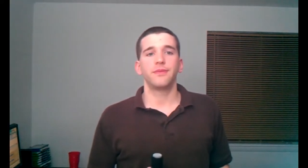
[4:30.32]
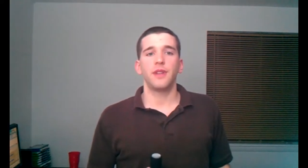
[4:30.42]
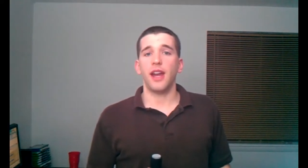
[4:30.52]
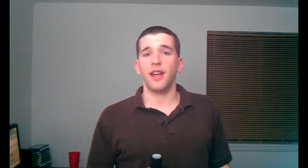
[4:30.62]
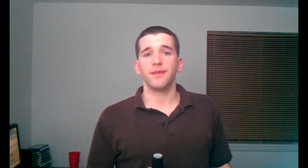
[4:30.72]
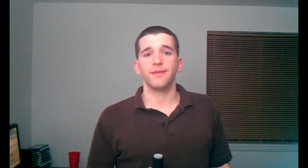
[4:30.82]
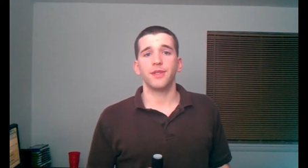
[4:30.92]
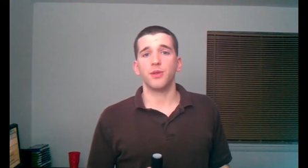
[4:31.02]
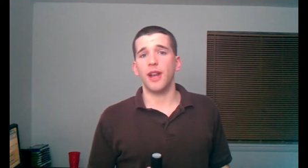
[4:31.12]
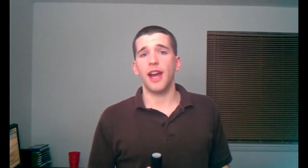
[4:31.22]
Hey,
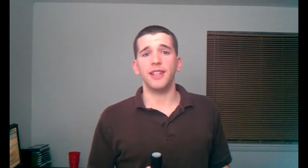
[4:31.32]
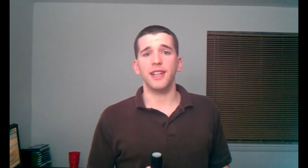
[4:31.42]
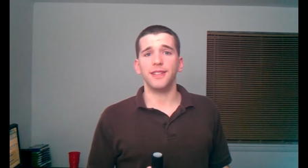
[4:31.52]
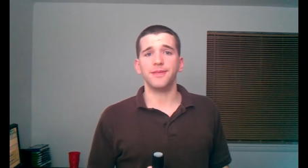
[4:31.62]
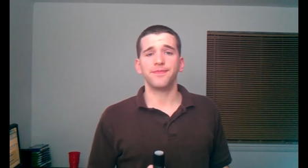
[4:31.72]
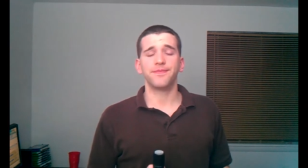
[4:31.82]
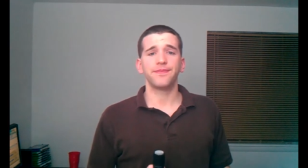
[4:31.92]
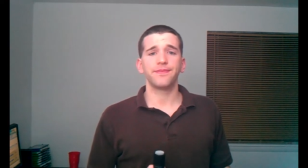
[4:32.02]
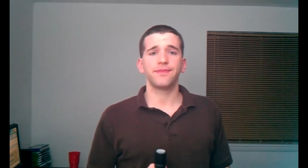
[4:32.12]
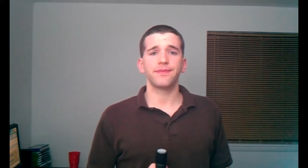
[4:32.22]
that's what I did.
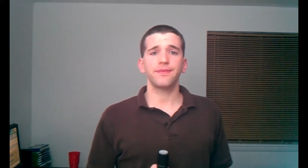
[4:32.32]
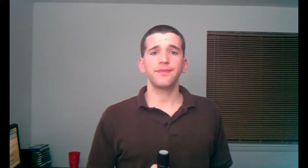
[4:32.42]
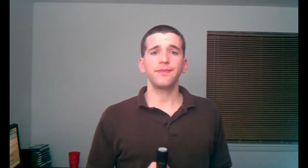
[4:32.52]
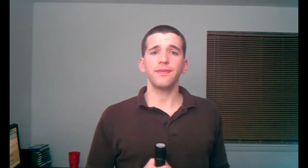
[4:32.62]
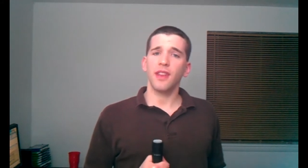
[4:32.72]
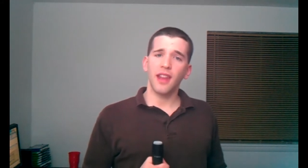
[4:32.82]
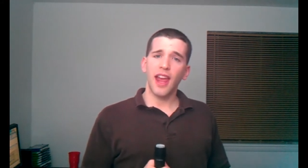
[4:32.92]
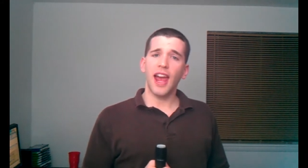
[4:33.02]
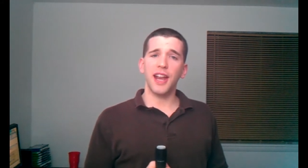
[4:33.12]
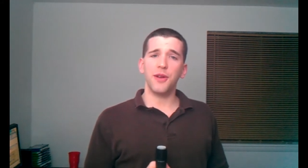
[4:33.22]

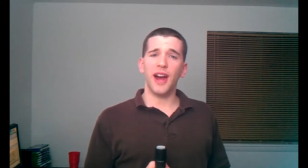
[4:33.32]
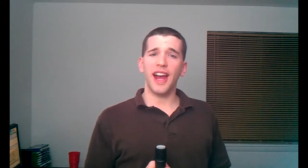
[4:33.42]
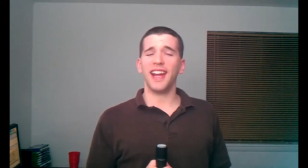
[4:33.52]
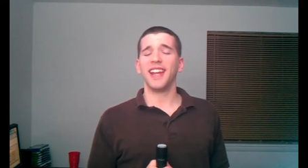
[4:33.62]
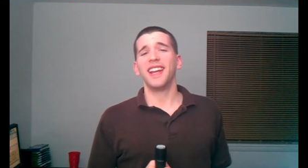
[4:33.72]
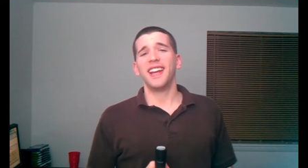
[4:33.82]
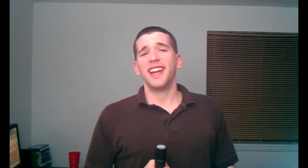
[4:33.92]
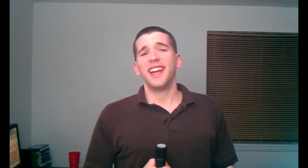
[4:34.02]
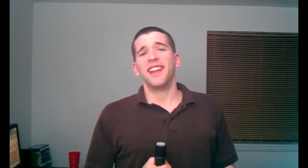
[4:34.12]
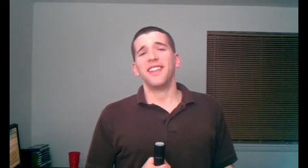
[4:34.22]
Anyway,
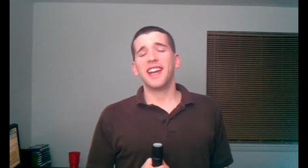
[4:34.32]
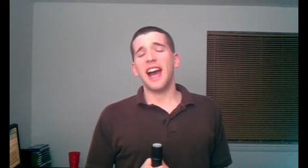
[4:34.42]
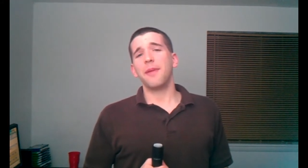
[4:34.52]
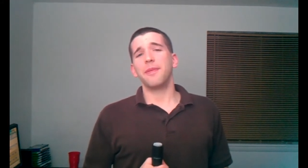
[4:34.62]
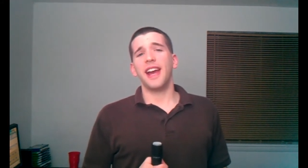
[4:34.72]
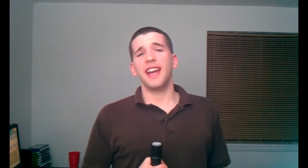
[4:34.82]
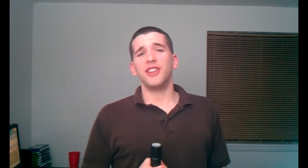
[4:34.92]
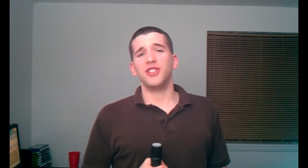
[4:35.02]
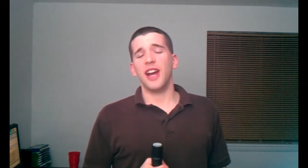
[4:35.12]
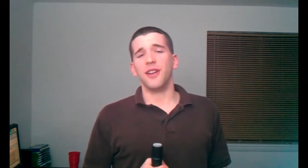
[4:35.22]
the combat in
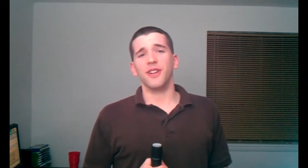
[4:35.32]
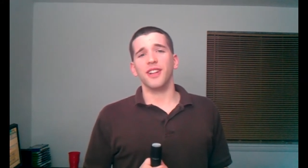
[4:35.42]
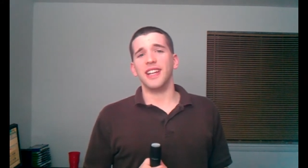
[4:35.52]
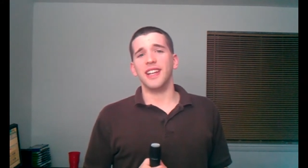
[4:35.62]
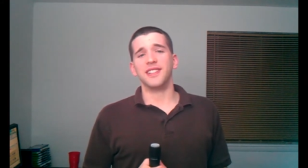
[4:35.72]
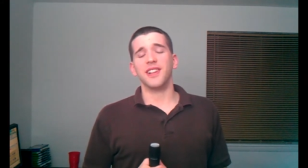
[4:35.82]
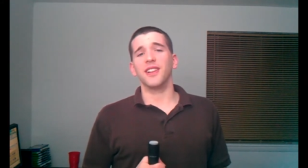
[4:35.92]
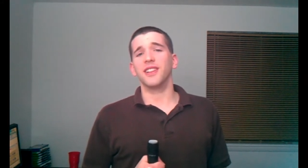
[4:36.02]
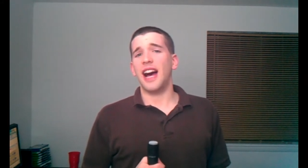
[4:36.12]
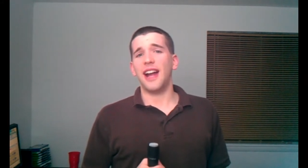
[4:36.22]
general is a
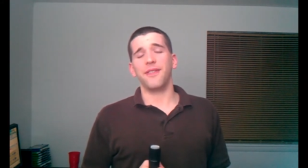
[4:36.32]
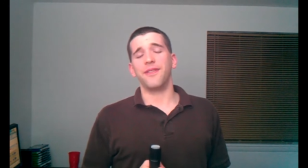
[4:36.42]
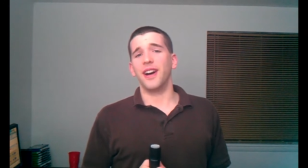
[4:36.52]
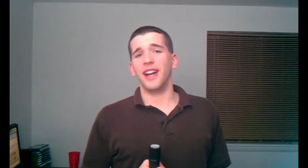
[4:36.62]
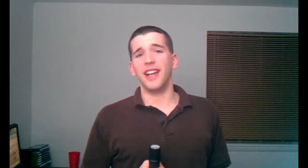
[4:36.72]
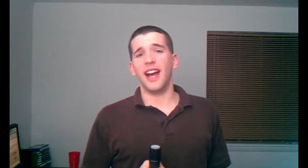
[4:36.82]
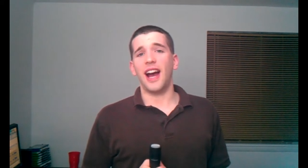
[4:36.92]
lot of fun.